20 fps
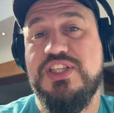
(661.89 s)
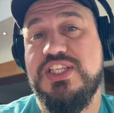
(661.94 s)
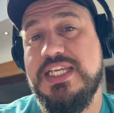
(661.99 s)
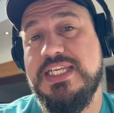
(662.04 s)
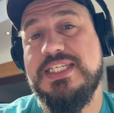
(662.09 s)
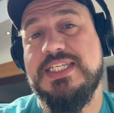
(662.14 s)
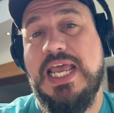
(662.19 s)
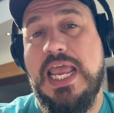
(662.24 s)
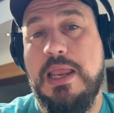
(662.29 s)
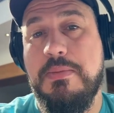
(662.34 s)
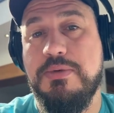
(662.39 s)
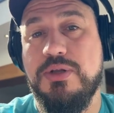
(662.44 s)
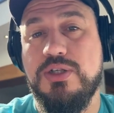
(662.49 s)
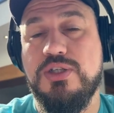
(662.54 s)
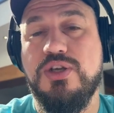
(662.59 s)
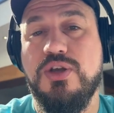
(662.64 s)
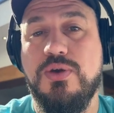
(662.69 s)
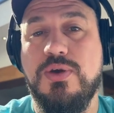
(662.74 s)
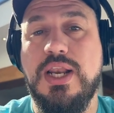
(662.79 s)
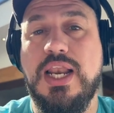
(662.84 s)

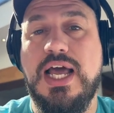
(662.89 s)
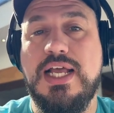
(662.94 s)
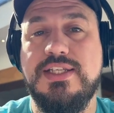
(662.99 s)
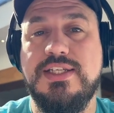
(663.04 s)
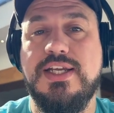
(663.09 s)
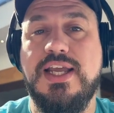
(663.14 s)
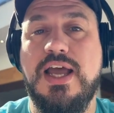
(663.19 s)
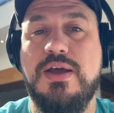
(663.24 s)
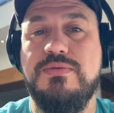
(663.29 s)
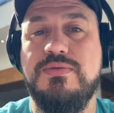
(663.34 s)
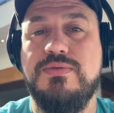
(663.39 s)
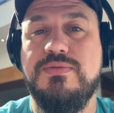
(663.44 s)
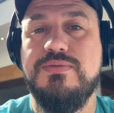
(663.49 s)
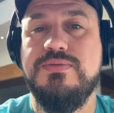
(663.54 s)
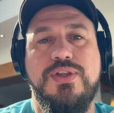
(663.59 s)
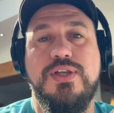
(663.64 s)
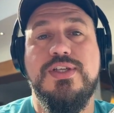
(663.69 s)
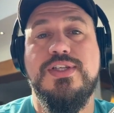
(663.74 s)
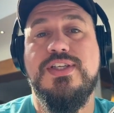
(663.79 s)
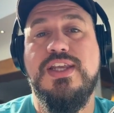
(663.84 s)
disabled Google Ads account.
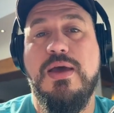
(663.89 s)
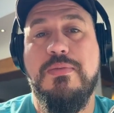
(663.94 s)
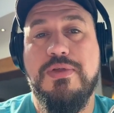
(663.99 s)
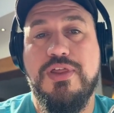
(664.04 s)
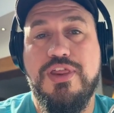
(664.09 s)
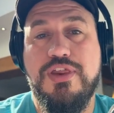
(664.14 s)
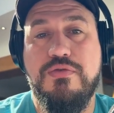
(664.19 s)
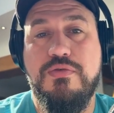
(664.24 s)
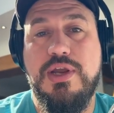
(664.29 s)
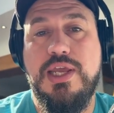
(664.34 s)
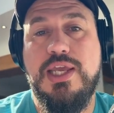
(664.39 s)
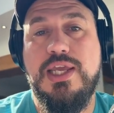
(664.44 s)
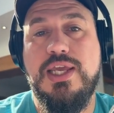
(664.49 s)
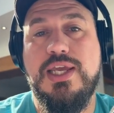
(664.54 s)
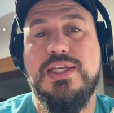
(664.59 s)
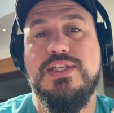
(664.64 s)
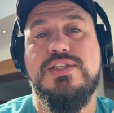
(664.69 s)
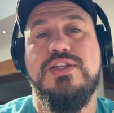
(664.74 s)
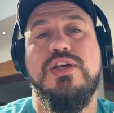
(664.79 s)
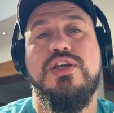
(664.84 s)
Step three
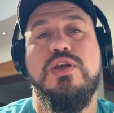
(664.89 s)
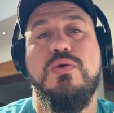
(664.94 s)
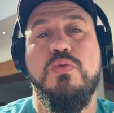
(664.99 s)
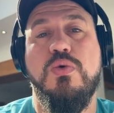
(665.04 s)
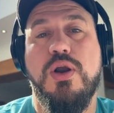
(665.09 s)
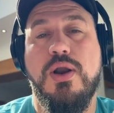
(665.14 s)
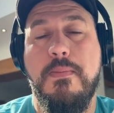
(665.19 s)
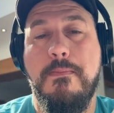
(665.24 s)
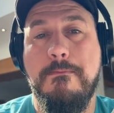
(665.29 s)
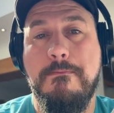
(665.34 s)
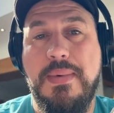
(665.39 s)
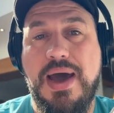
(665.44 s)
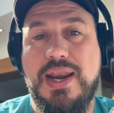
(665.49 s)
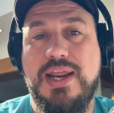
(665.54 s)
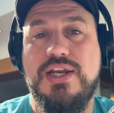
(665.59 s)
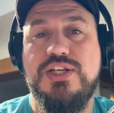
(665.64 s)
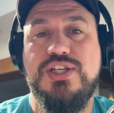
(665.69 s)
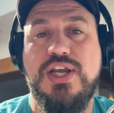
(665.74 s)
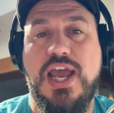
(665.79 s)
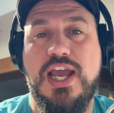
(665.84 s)
is that you want to
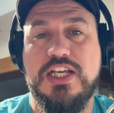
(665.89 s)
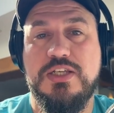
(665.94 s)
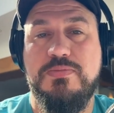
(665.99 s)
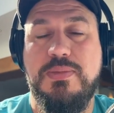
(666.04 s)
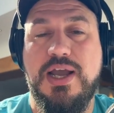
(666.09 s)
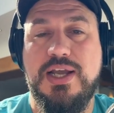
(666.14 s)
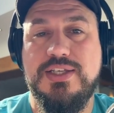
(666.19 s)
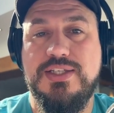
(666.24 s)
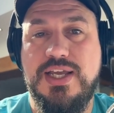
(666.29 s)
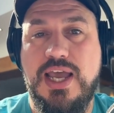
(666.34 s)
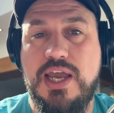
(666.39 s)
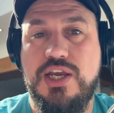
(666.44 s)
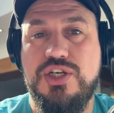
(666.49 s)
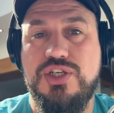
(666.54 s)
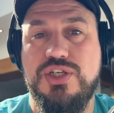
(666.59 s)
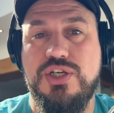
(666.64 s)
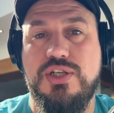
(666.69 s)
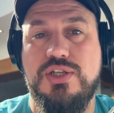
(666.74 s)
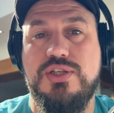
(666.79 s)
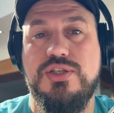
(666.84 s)
manage
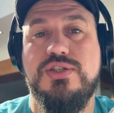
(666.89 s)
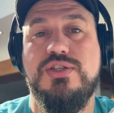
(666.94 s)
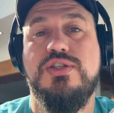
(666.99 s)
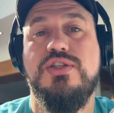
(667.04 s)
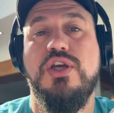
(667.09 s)
expectations